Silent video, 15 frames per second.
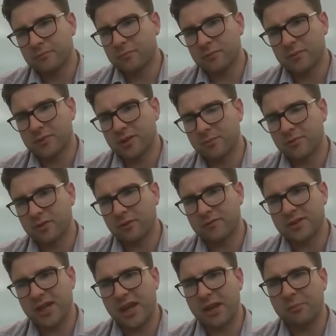some sort
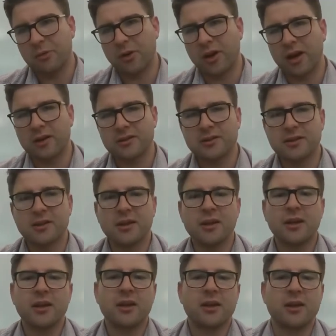of tea product.
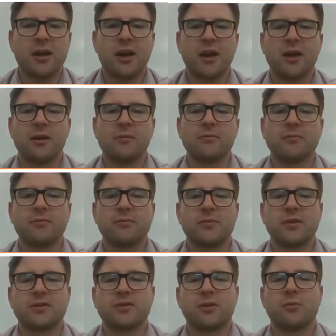
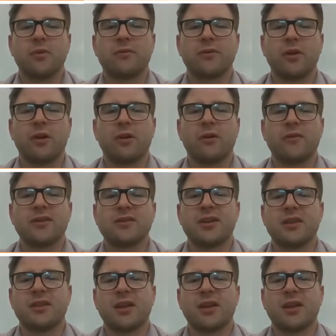So we've got obviously